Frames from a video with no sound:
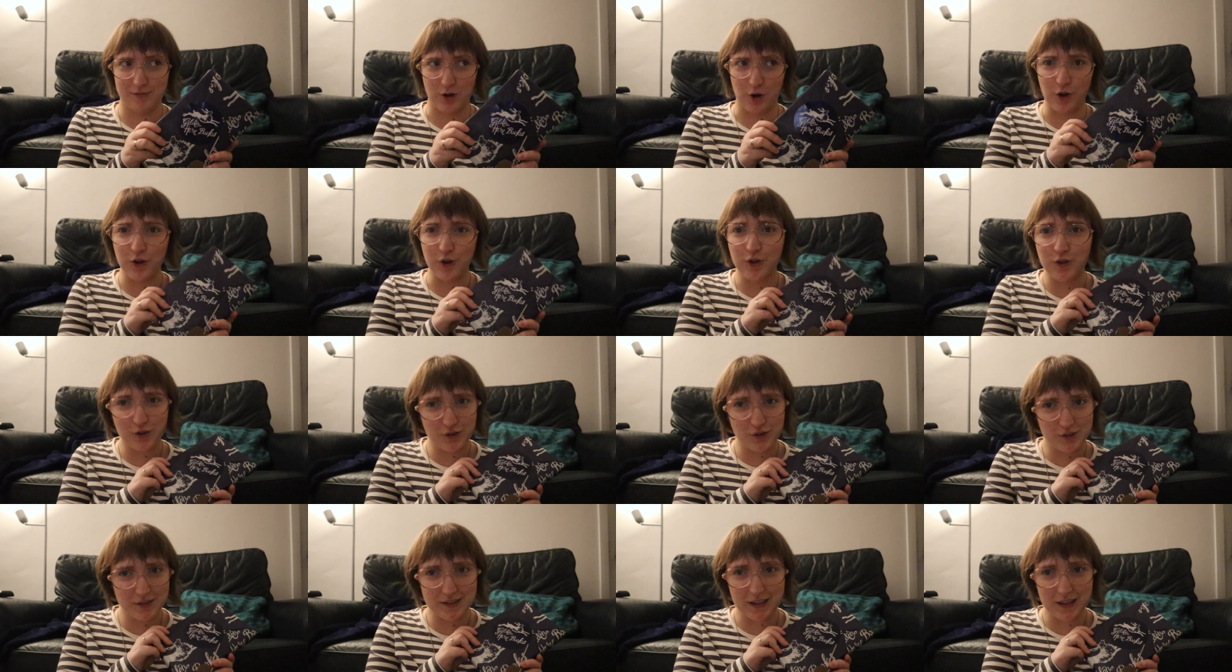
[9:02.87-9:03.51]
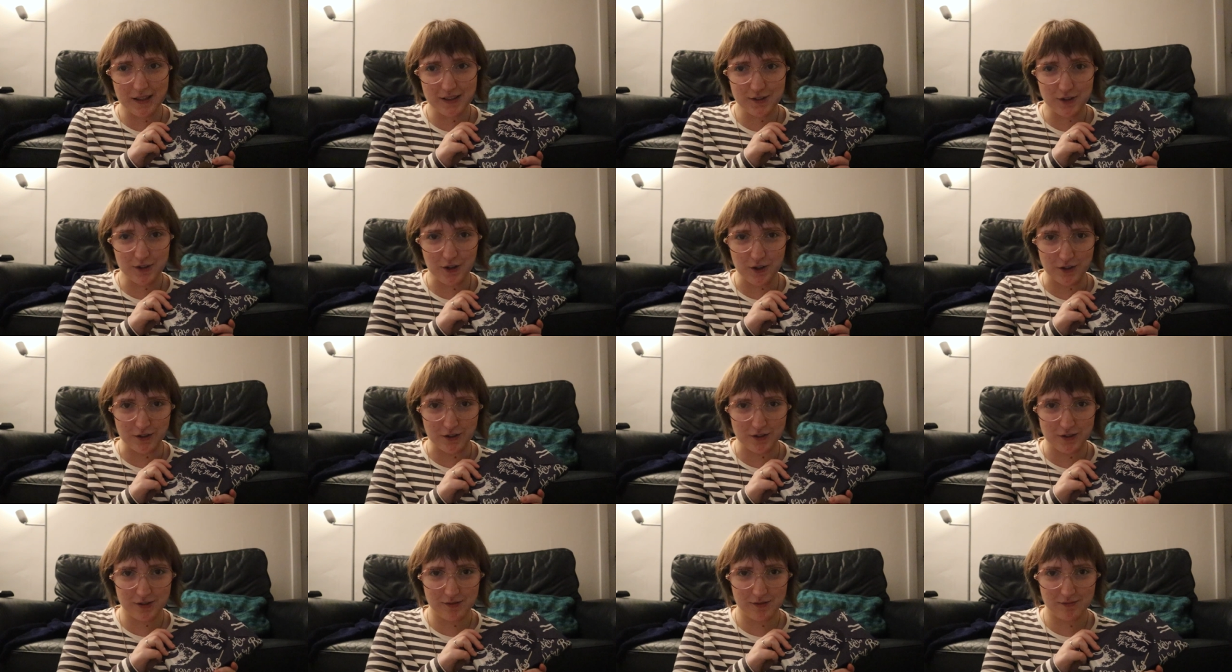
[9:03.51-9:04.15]
How cool does that
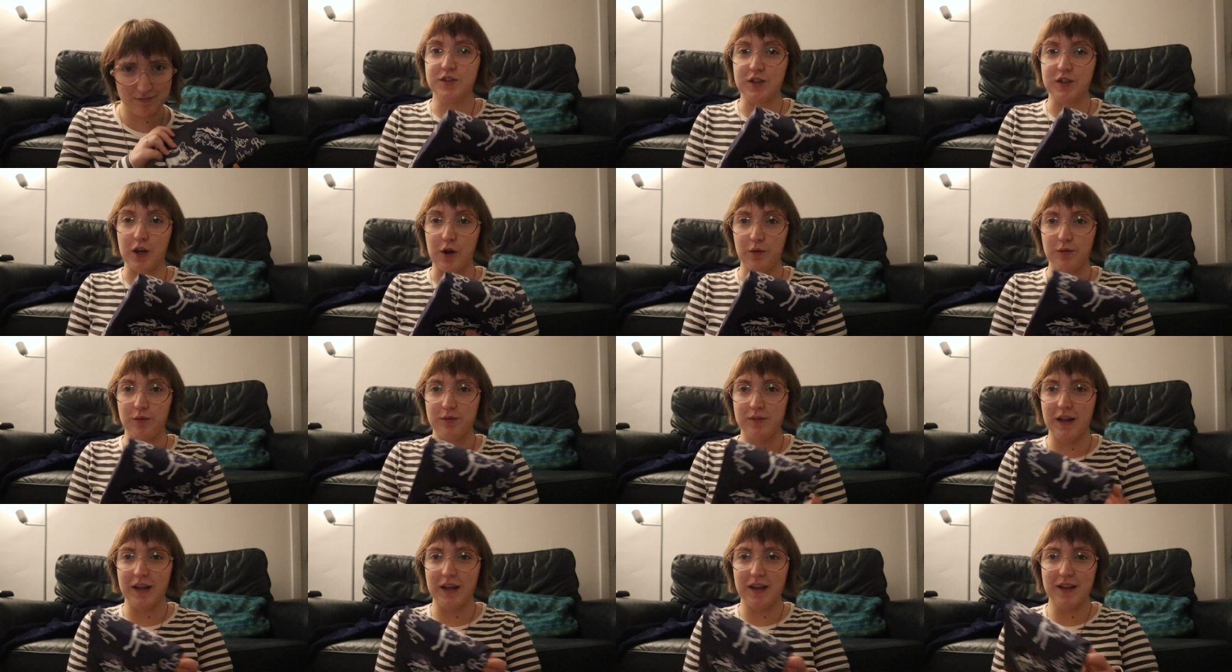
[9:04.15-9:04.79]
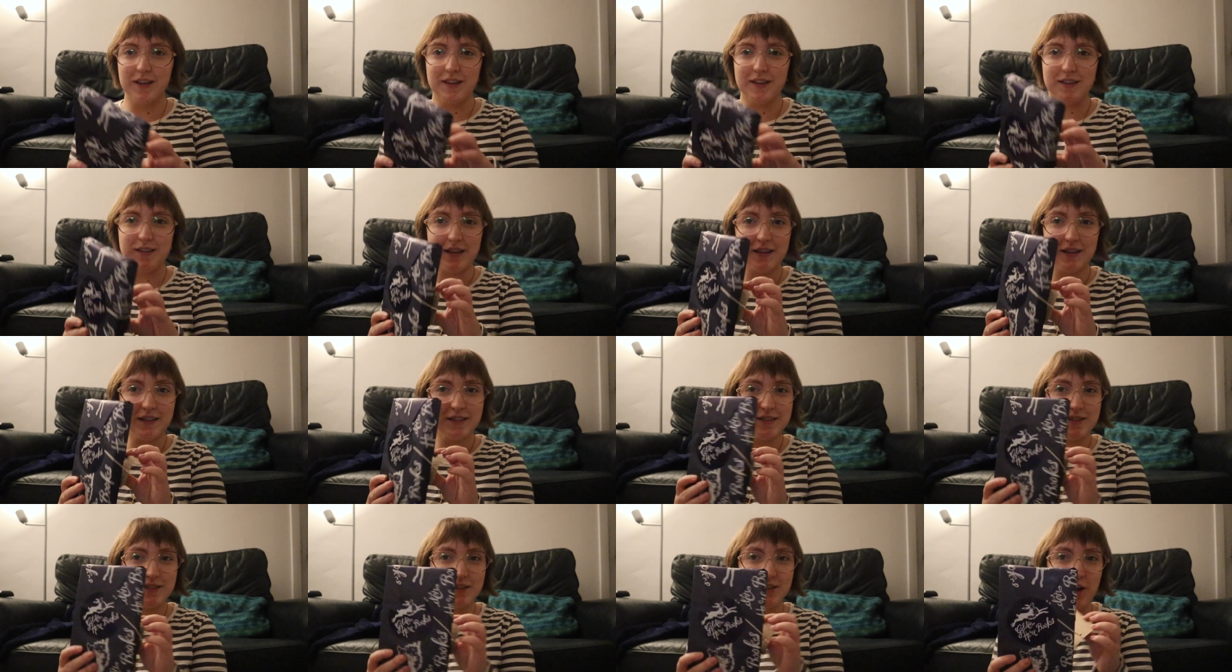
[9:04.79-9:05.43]
sound? So they
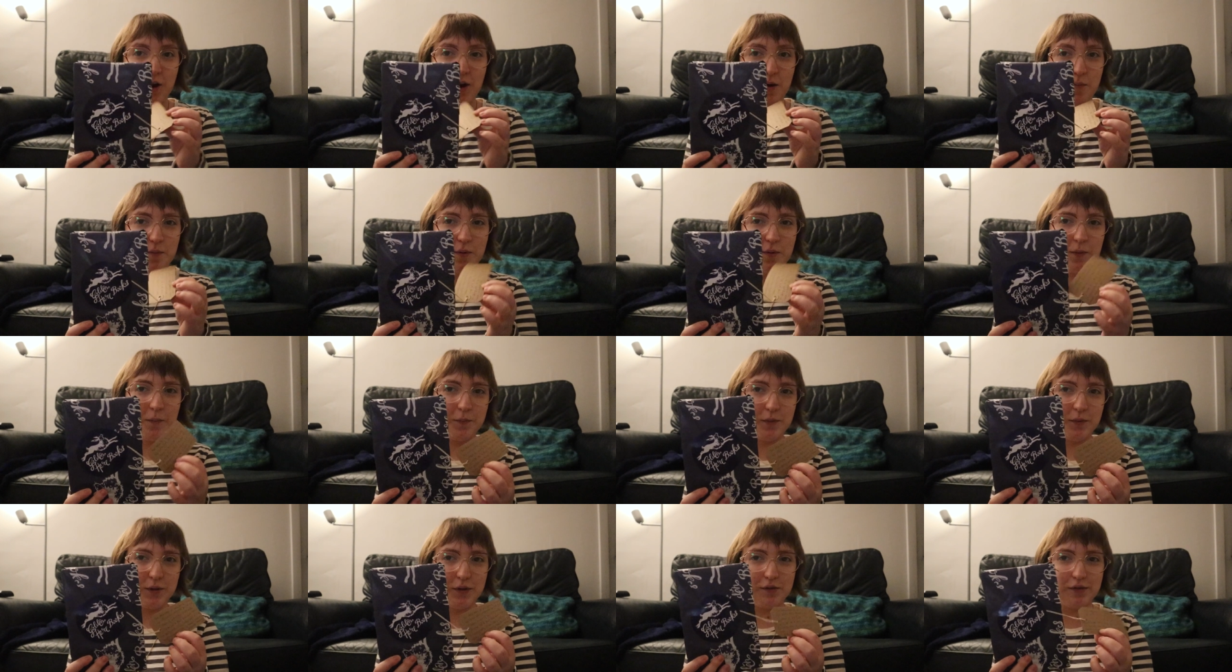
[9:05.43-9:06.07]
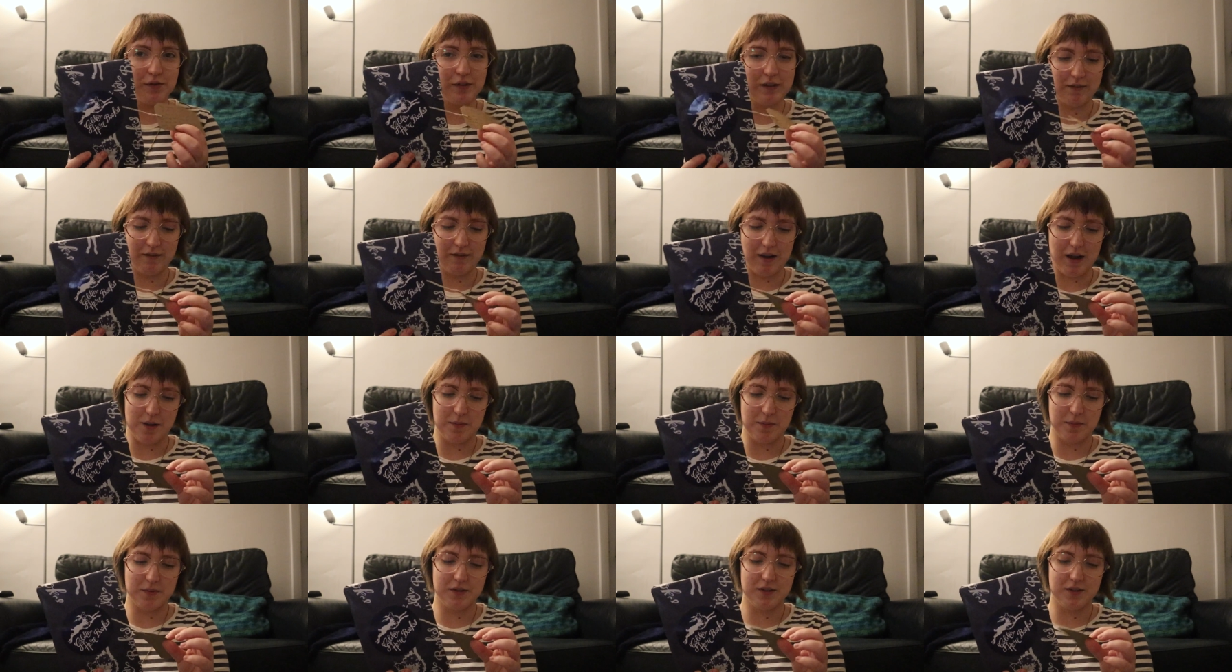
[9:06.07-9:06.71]
these come beautifully
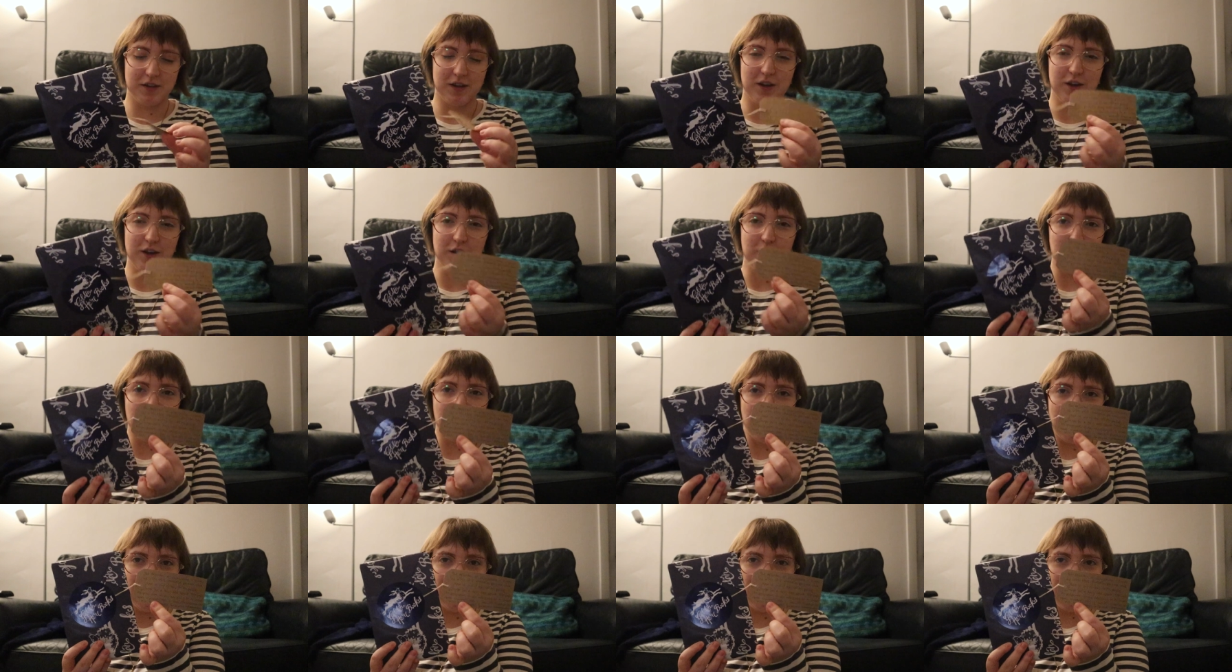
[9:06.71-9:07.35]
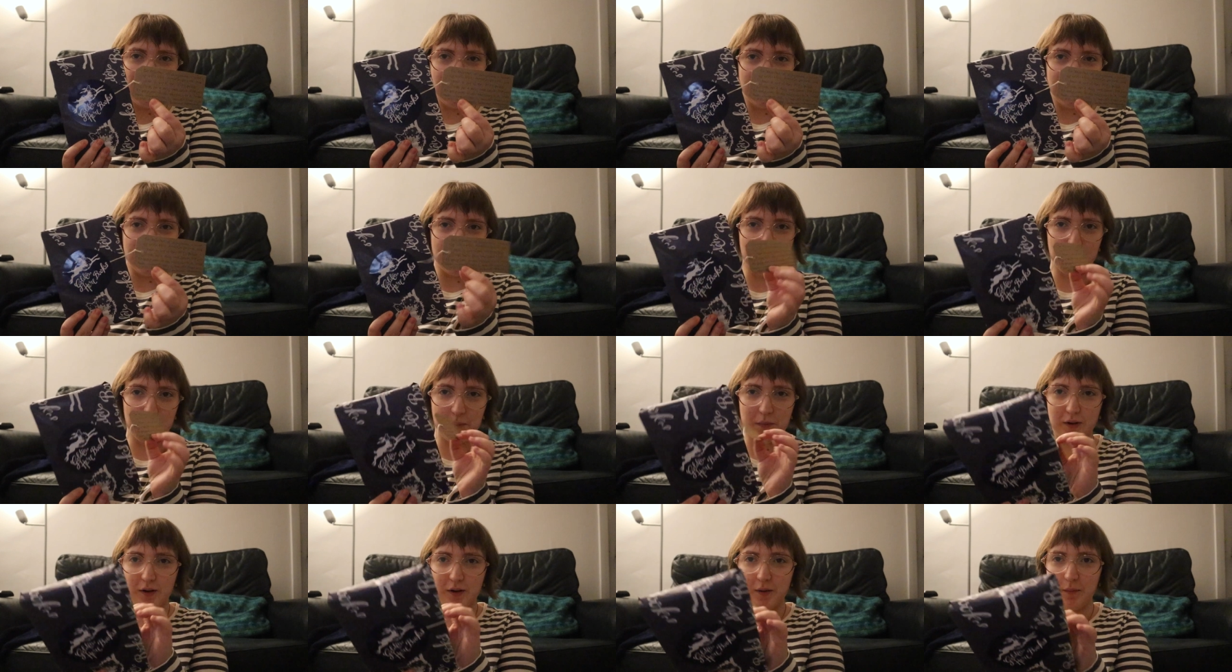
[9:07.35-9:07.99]
wrapped with a
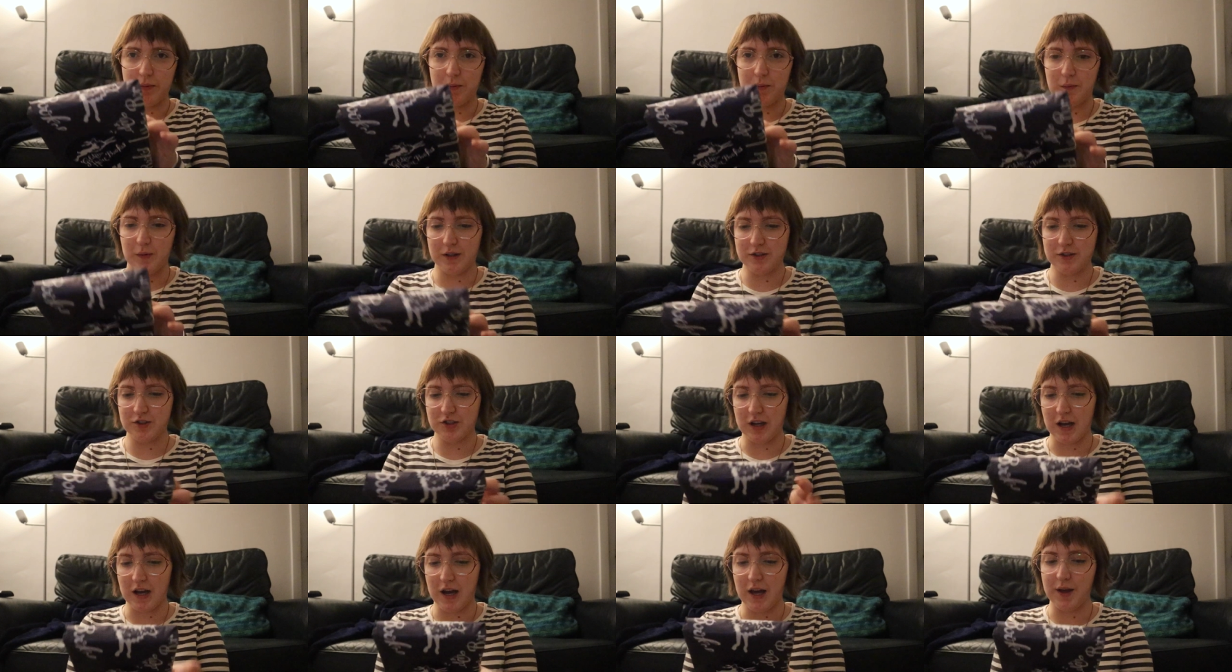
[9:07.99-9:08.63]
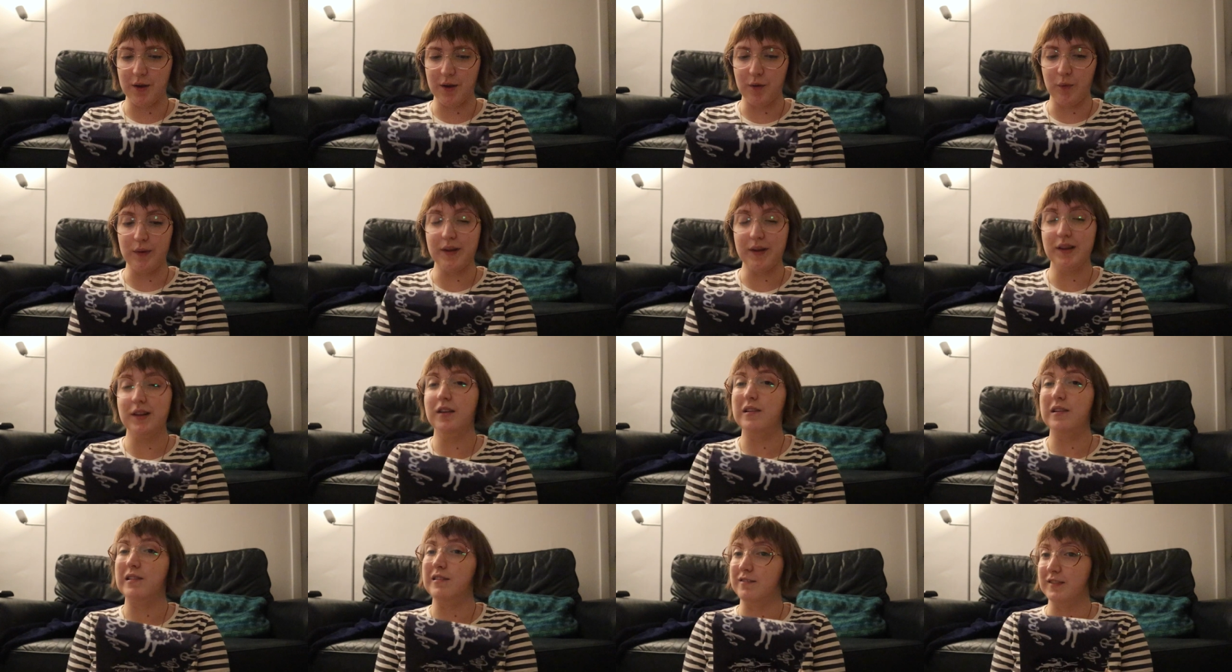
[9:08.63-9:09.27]
little blurb, which I
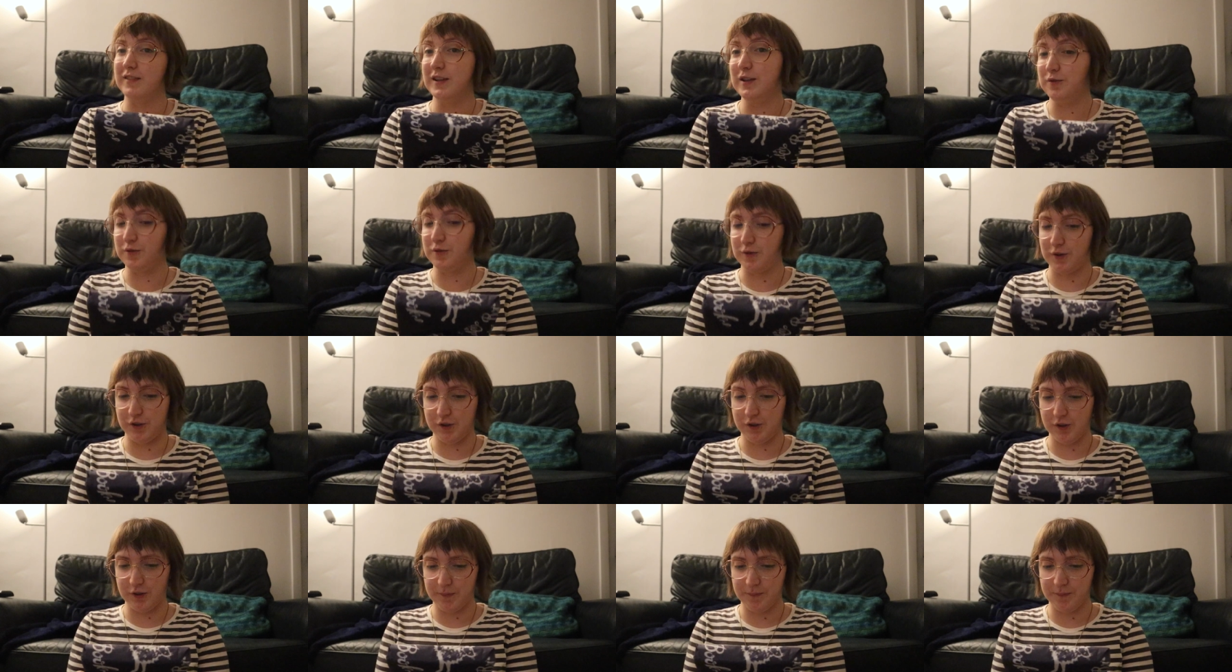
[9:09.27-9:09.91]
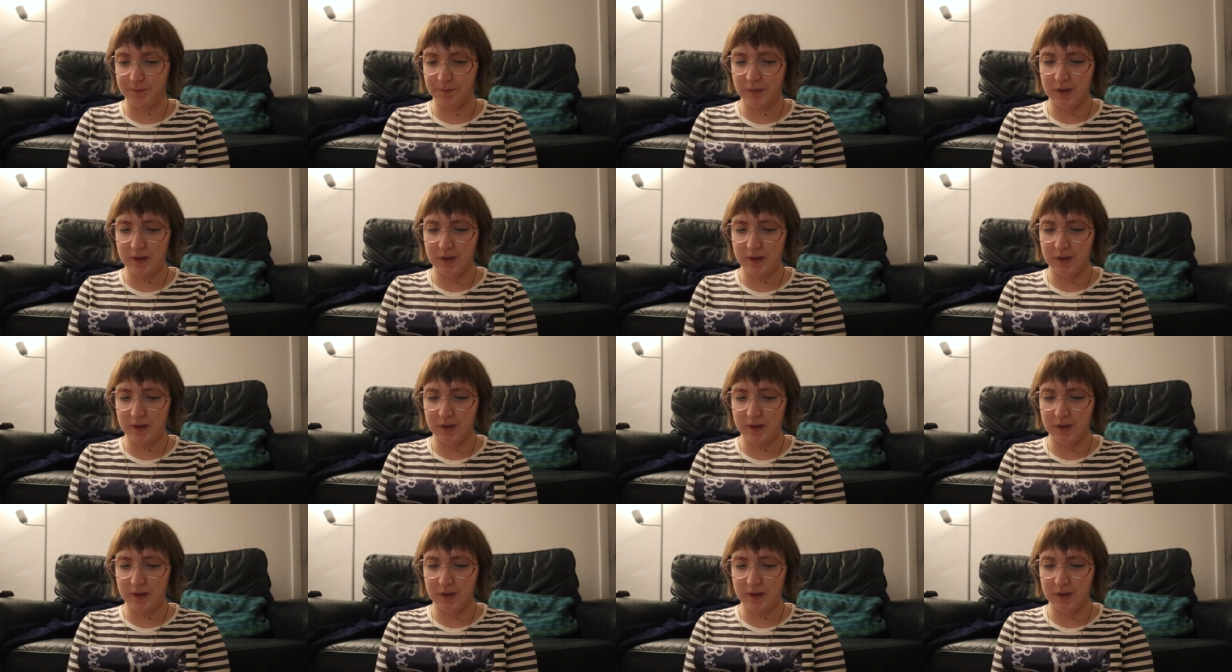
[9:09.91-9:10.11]
will read for you.